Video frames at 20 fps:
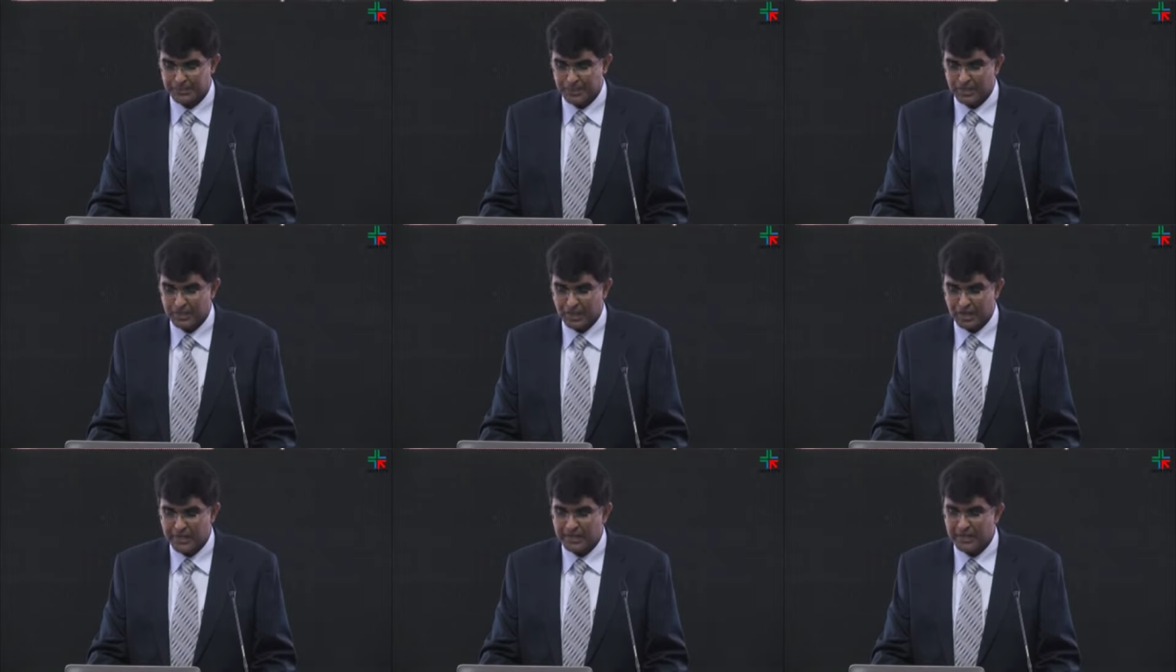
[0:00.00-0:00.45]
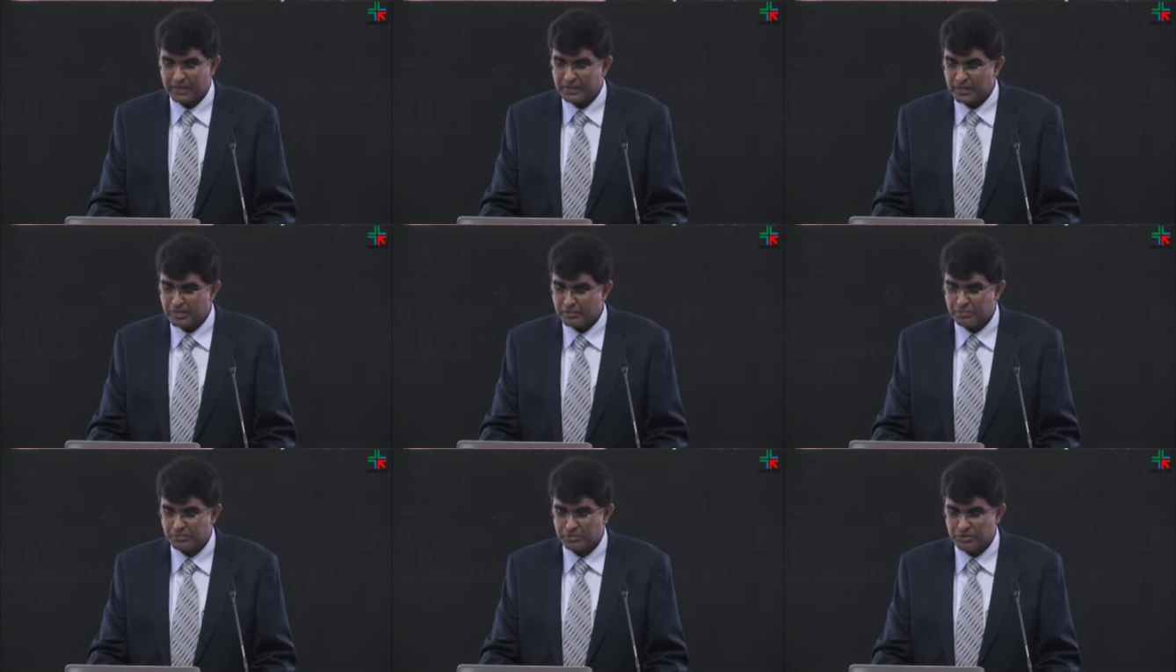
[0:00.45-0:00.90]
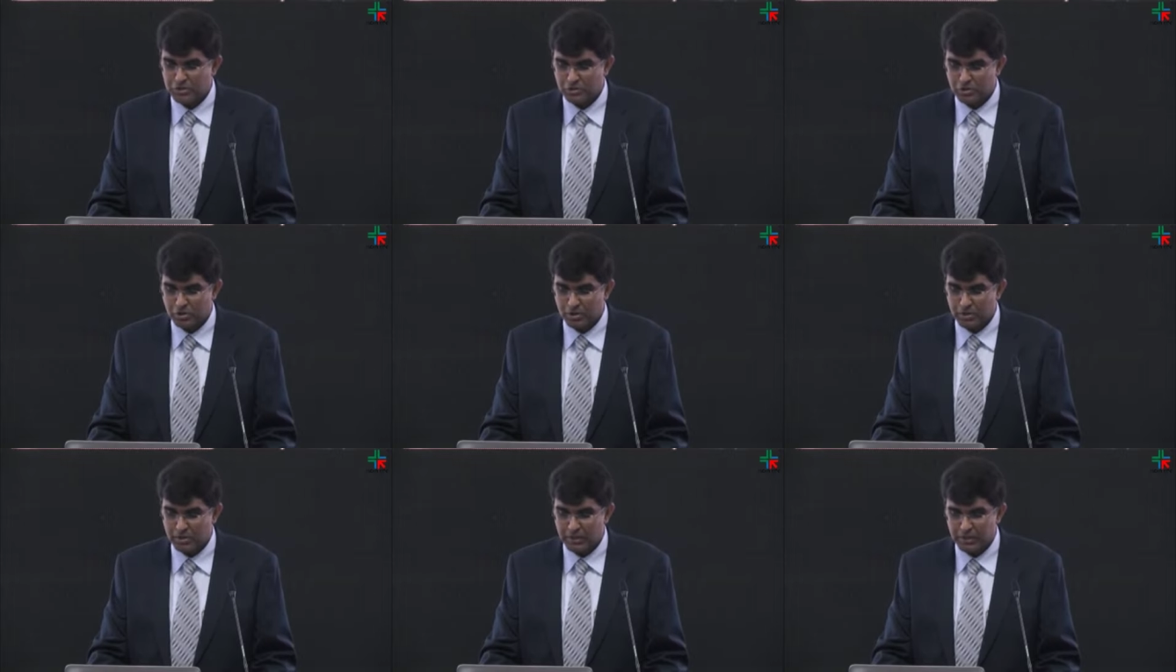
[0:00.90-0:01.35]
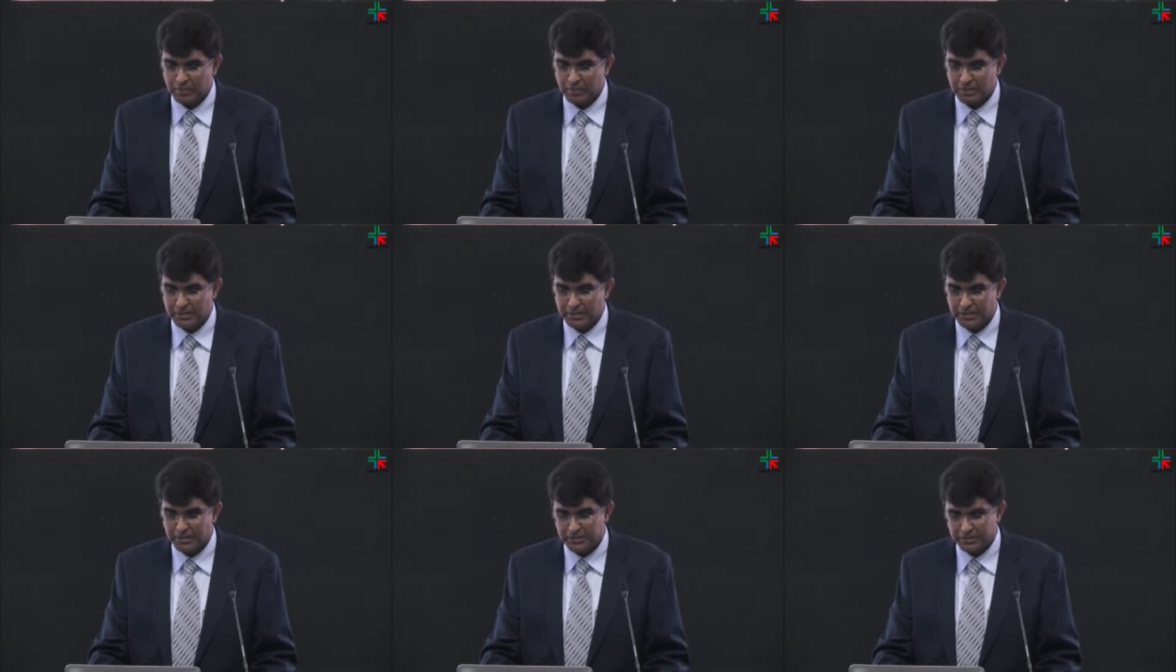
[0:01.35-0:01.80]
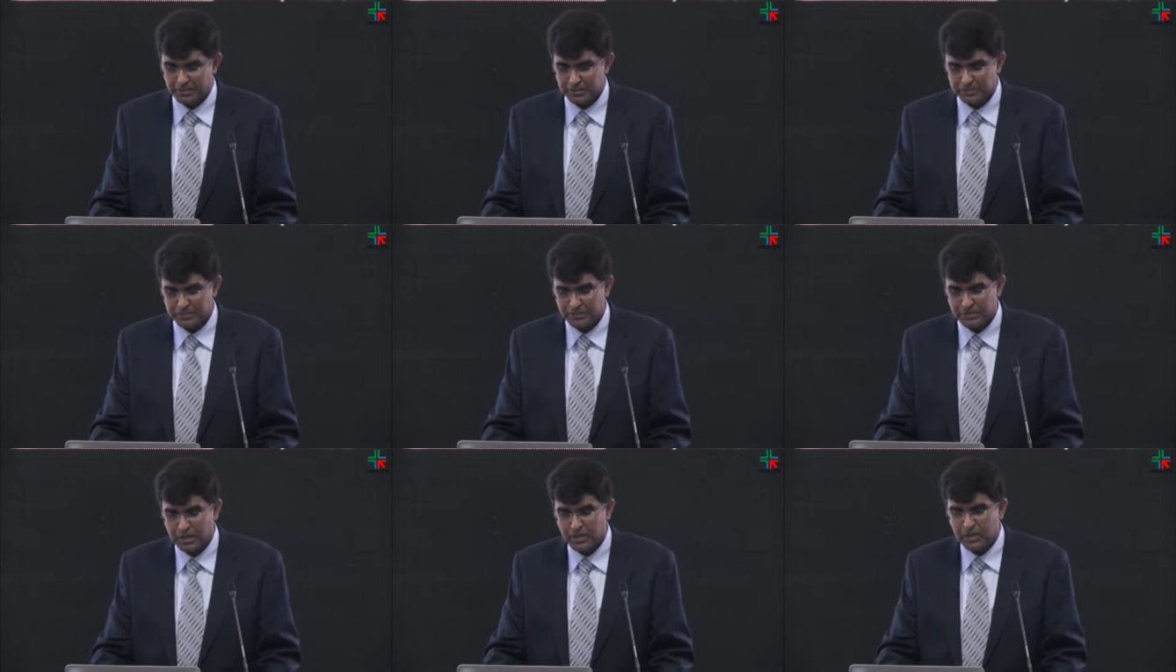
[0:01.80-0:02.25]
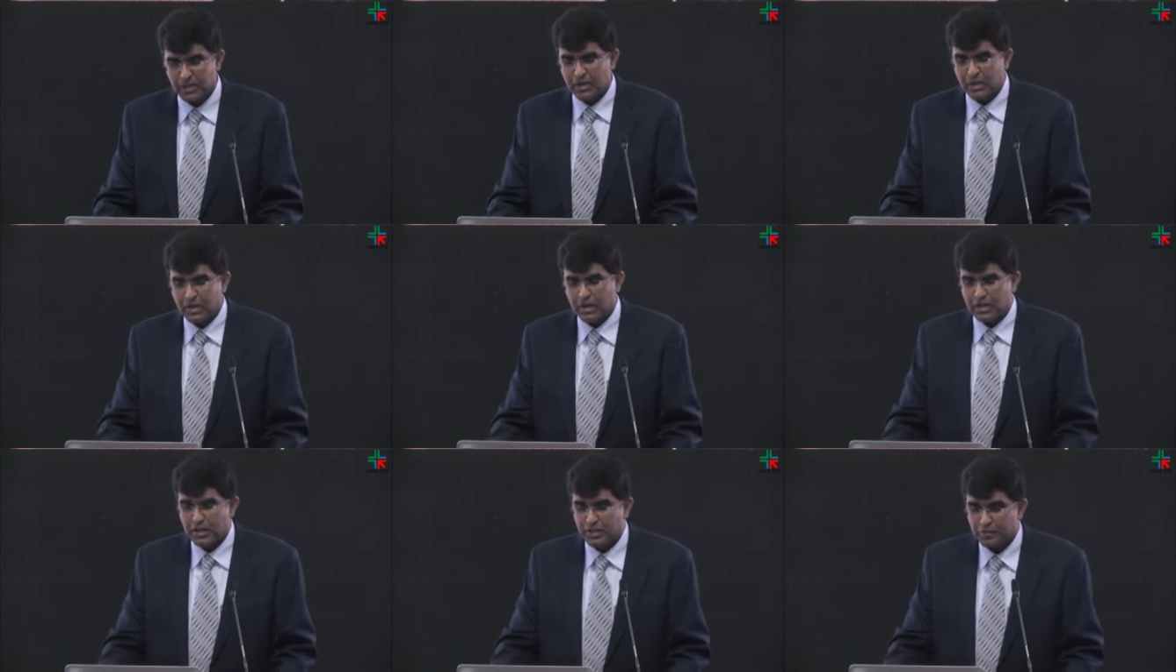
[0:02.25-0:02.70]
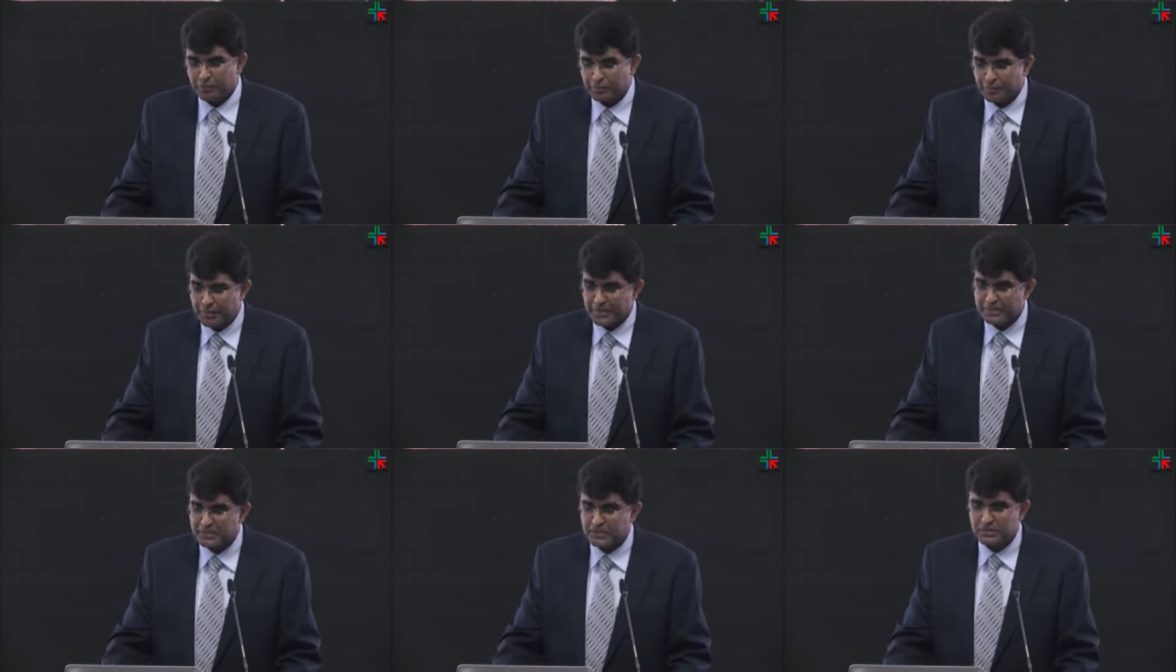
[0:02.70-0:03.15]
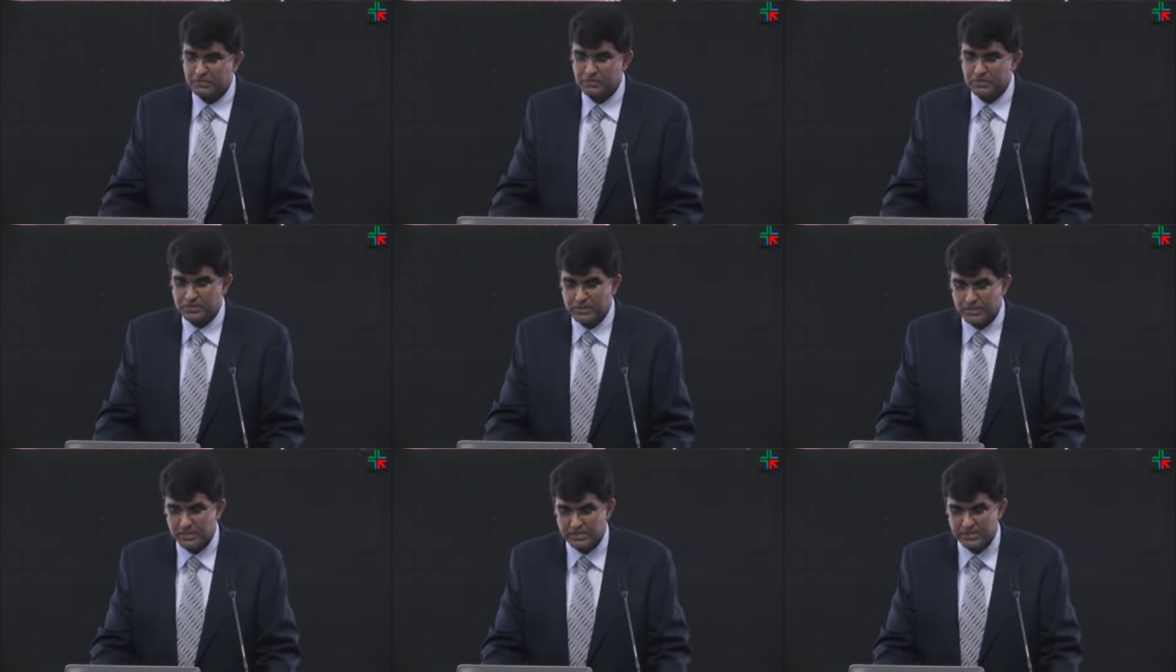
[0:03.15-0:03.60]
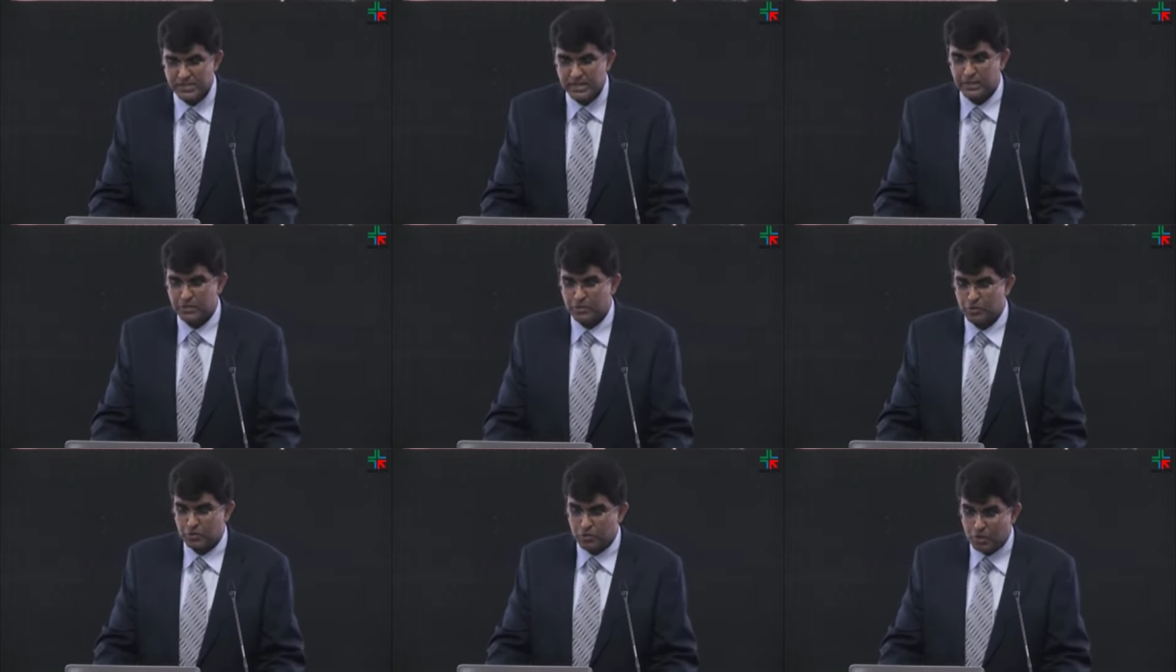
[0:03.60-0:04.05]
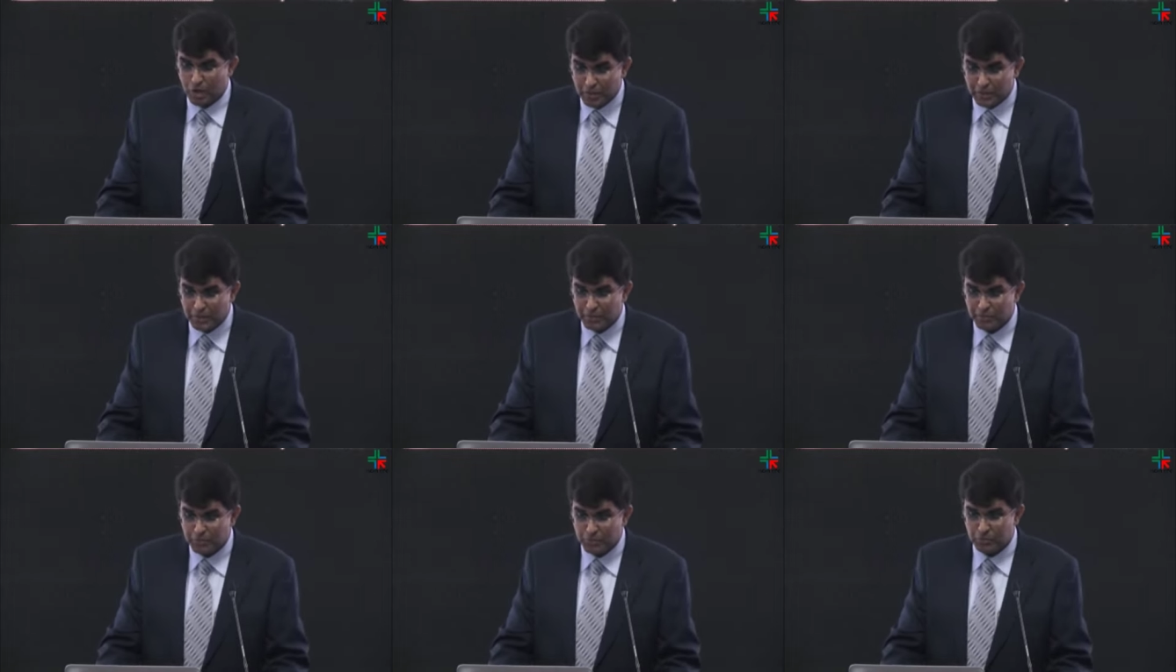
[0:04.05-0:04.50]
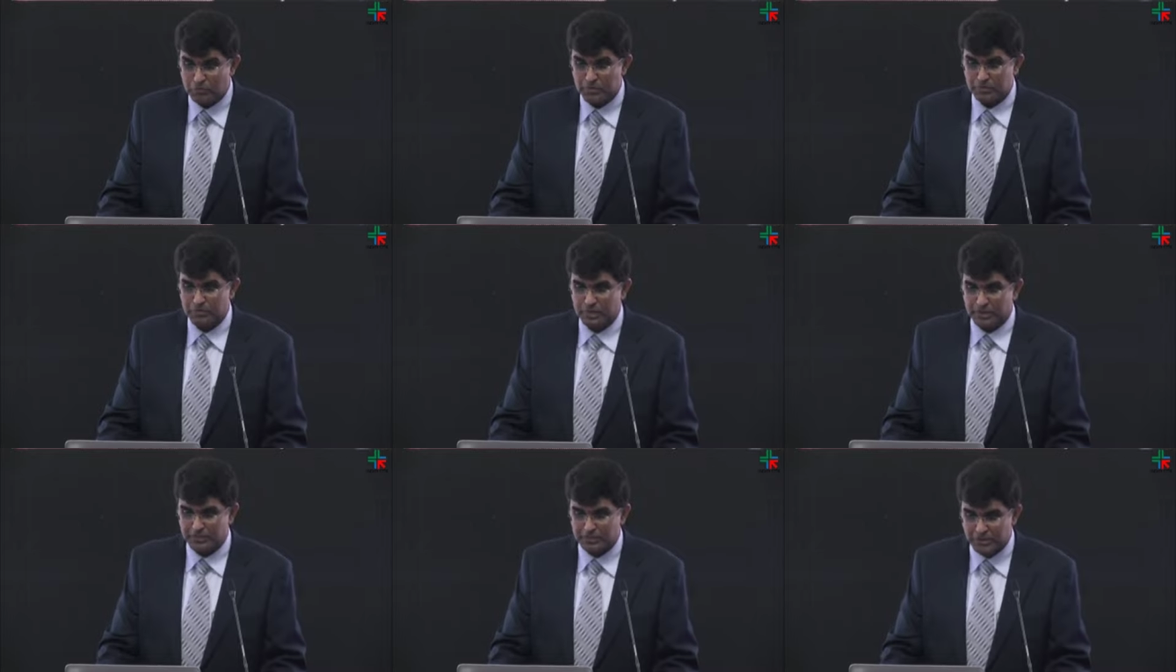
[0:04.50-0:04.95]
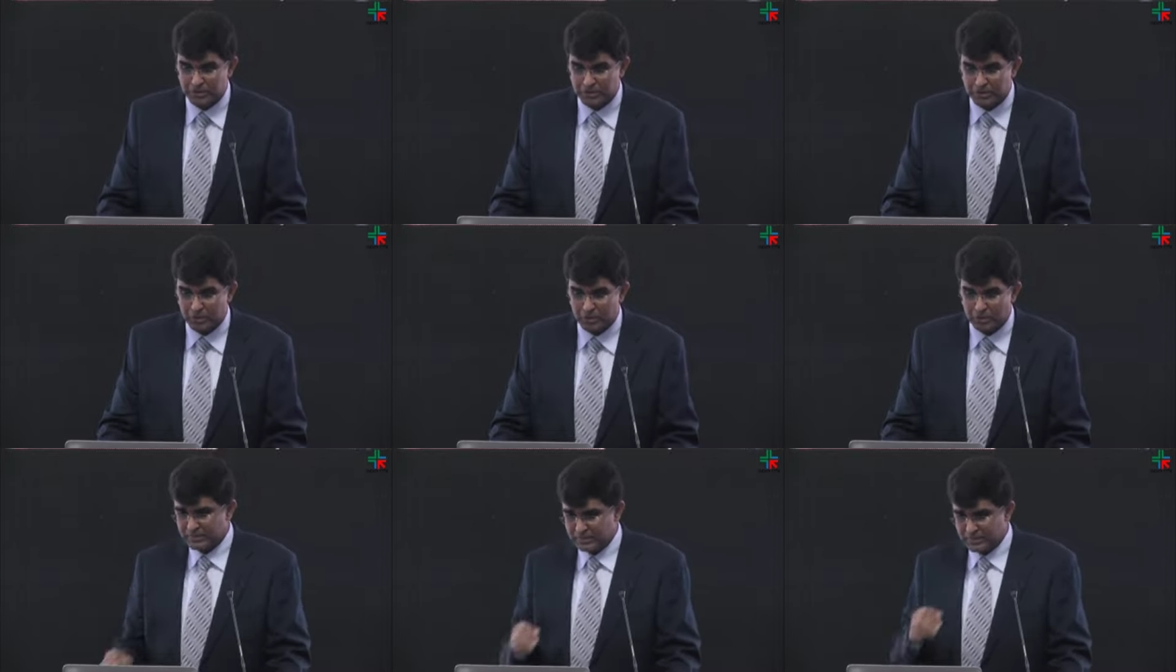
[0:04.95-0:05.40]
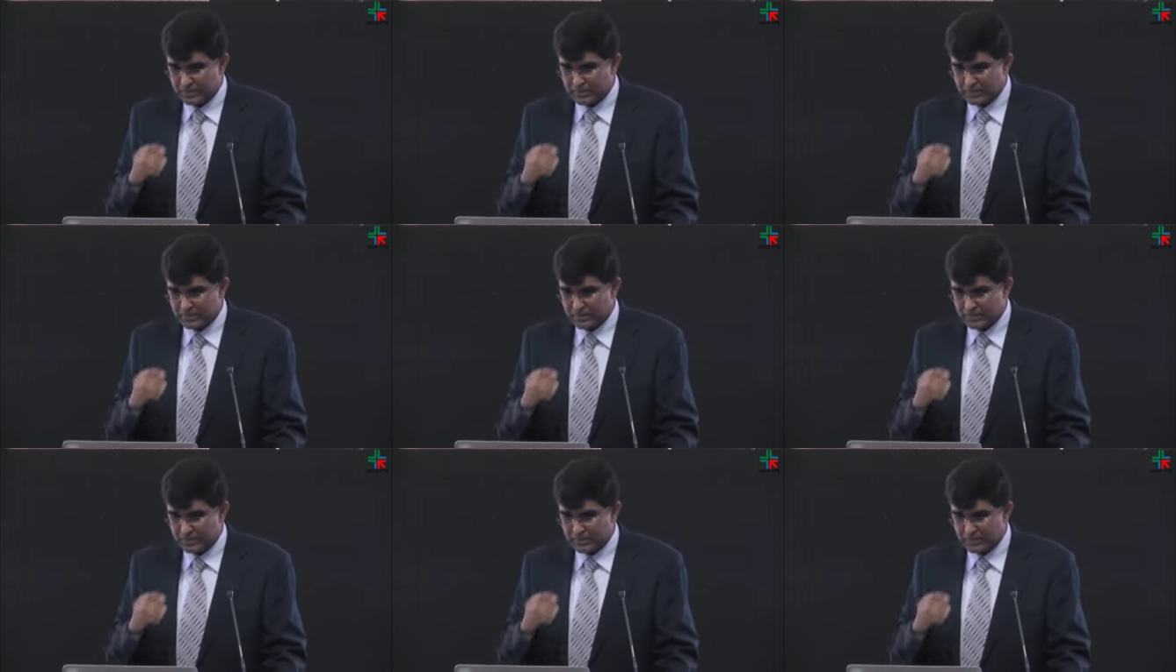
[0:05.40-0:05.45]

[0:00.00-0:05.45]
Again comes with strong recommendation. If patients with DCI do not improve with blood pressure,